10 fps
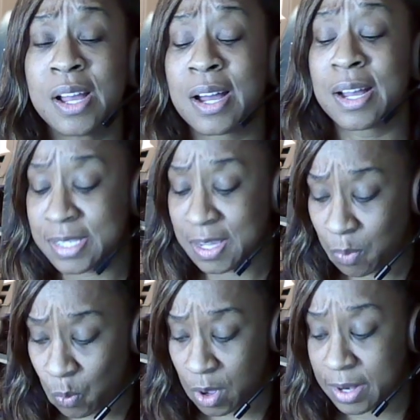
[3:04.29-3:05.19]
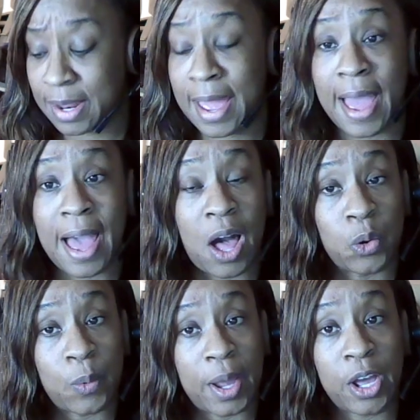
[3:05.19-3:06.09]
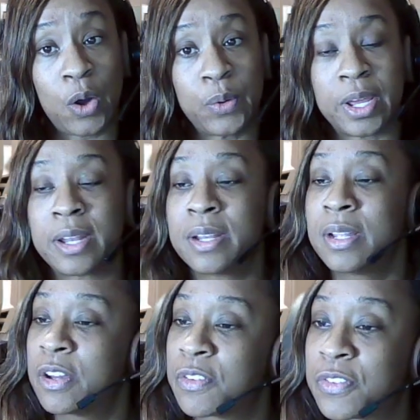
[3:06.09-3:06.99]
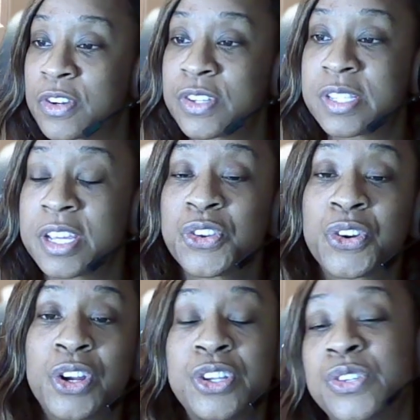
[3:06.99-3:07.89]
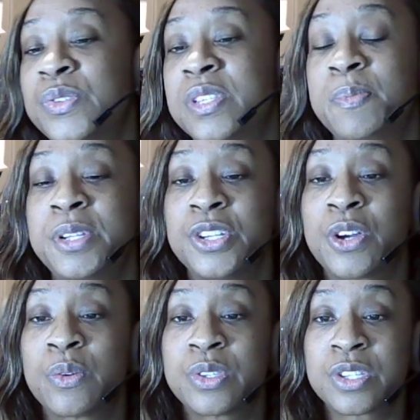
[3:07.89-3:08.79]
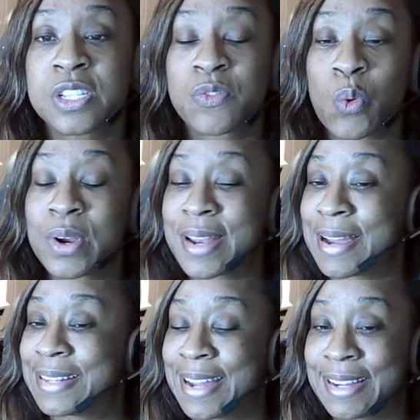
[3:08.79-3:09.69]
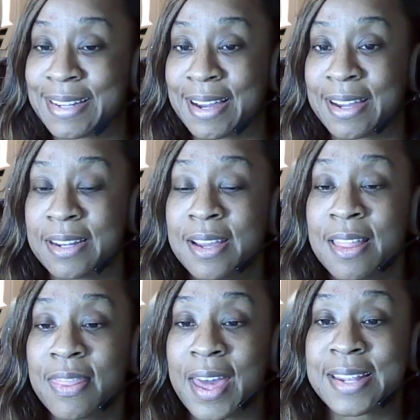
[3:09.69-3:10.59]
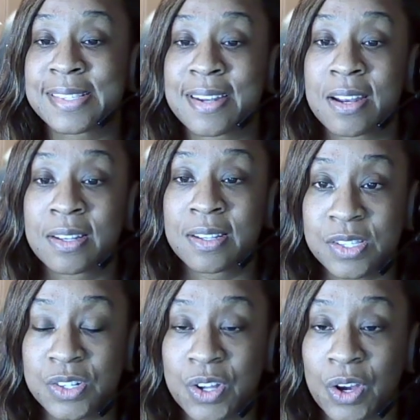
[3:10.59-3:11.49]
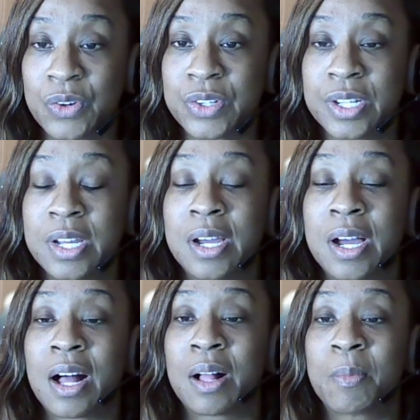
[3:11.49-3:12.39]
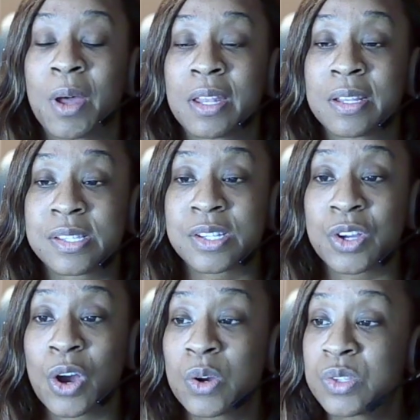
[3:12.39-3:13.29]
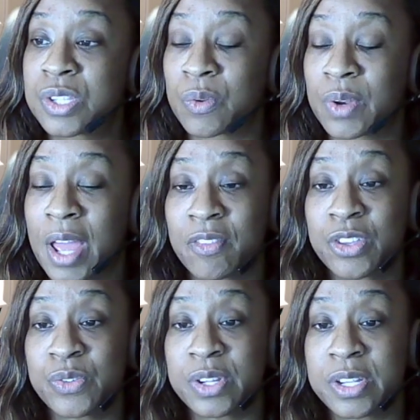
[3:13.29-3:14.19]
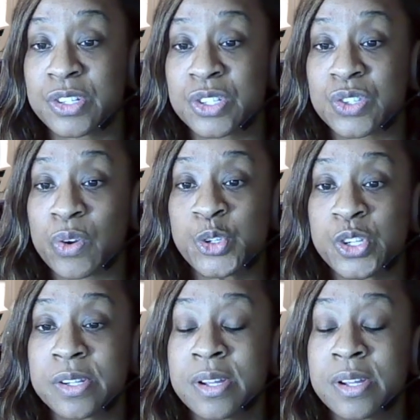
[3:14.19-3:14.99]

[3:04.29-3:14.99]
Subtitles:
Tip 1, how do I code it? First thing, you're going to use CPT code 64999. That is an unlisted code. Unlisted codes don't have a unique description.